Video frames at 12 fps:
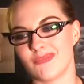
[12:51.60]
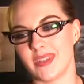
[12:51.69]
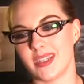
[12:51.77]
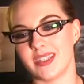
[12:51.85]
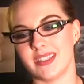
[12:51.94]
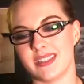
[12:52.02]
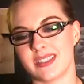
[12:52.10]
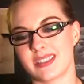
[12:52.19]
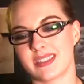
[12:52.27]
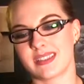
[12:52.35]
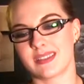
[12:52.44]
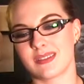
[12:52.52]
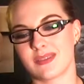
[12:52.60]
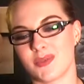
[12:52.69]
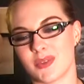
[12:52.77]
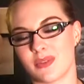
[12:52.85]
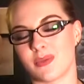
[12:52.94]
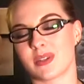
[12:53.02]
It is
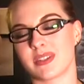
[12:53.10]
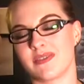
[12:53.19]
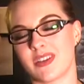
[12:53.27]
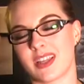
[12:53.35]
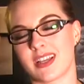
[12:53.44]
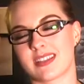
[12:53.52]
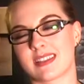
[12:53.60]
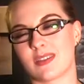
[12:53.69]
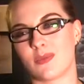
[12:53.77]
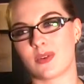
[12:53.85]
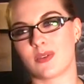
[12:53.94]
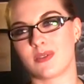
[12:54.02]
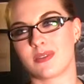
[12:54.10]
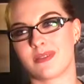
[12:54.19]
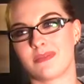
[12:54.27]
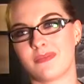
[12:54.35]
one of the worst feelings in the world.